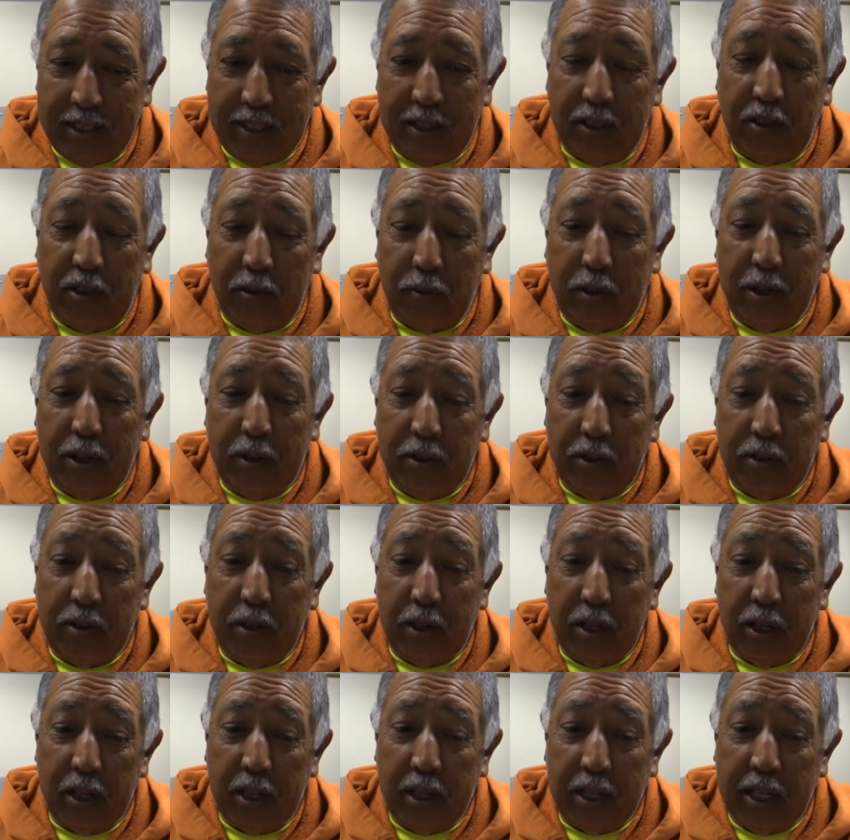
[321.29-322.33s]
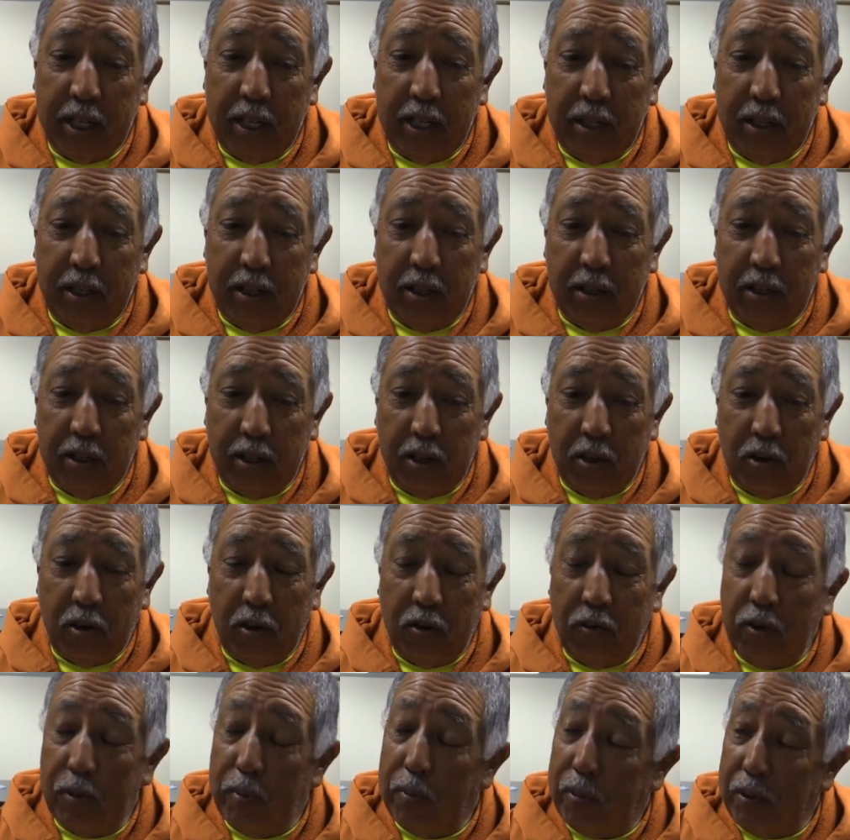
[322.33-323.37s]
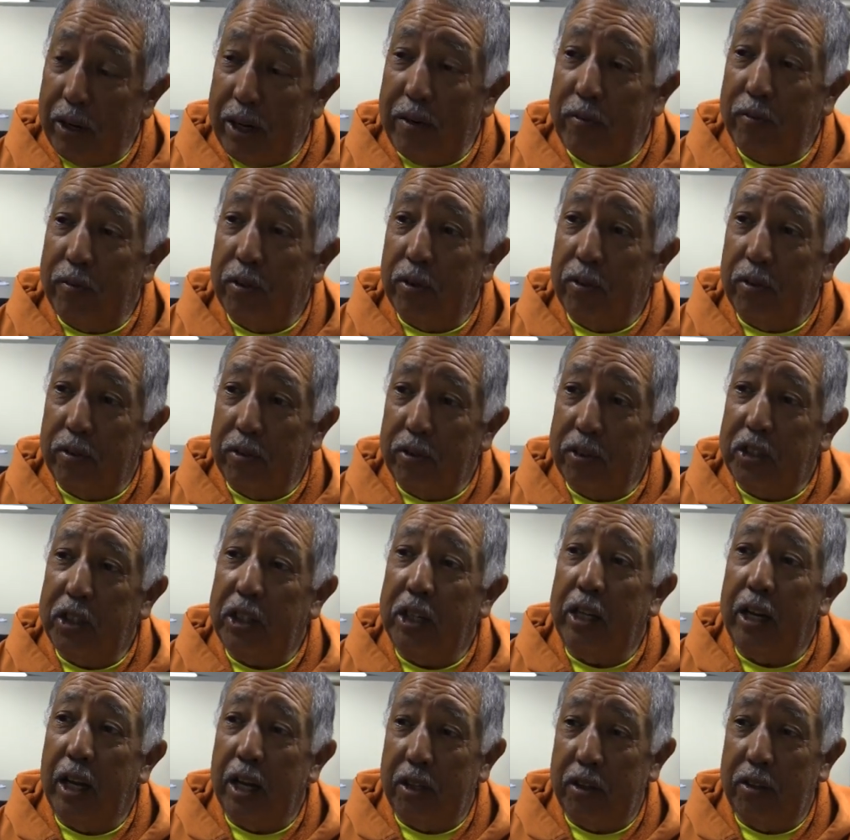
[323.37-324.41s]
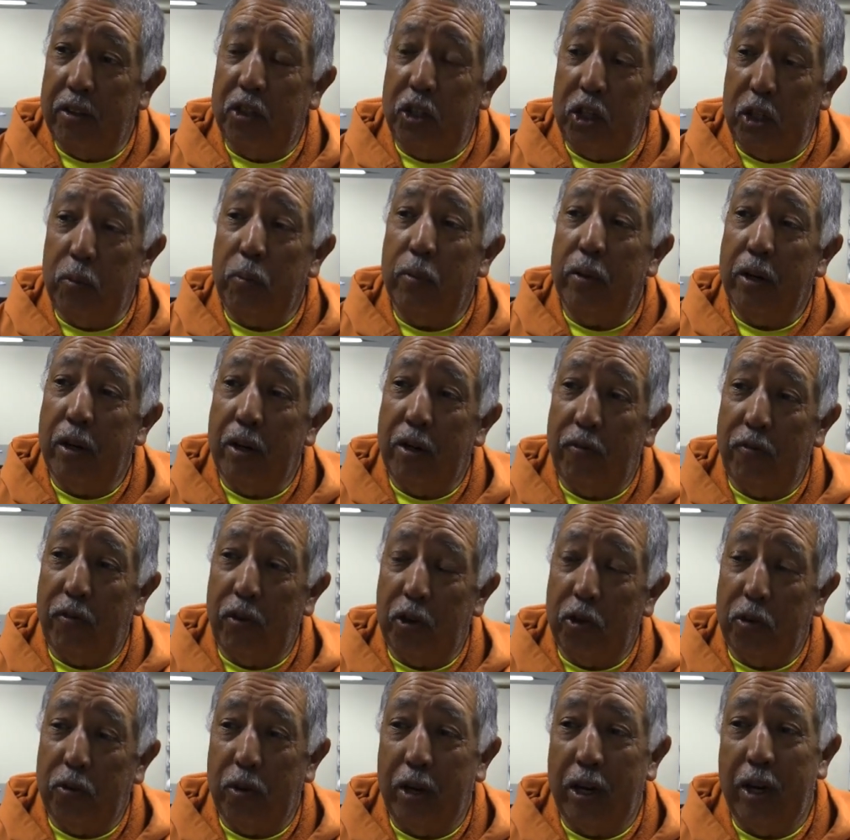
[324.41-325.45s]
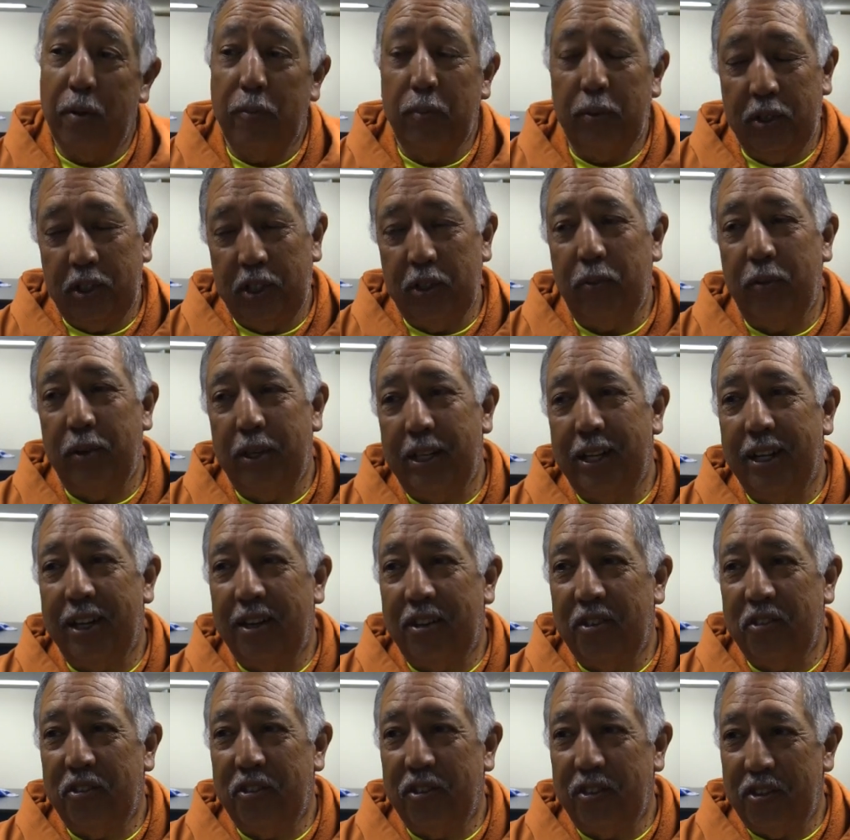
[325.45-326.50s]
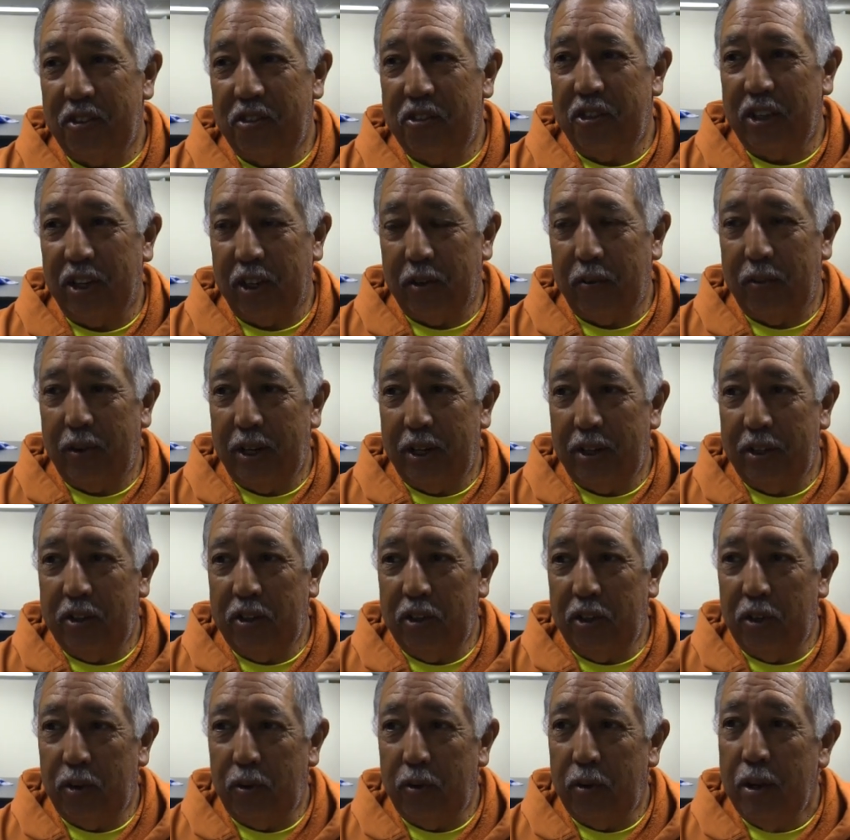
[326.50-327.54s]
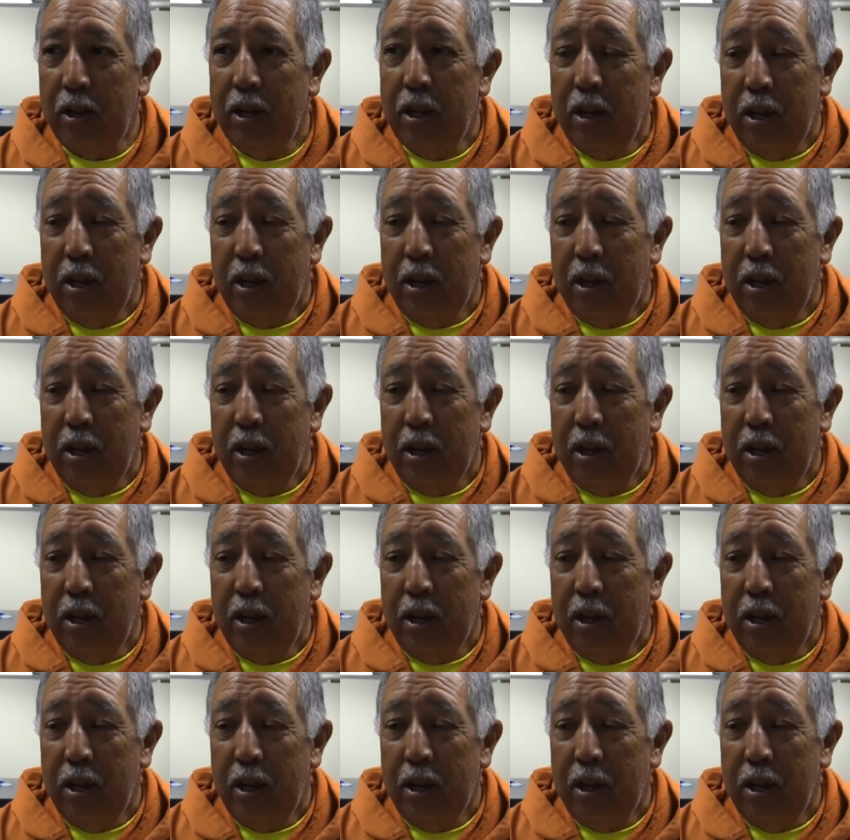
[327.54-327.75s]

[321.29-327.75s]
only one the girl from Greenville. She won her first round, but she went down also in the second round too.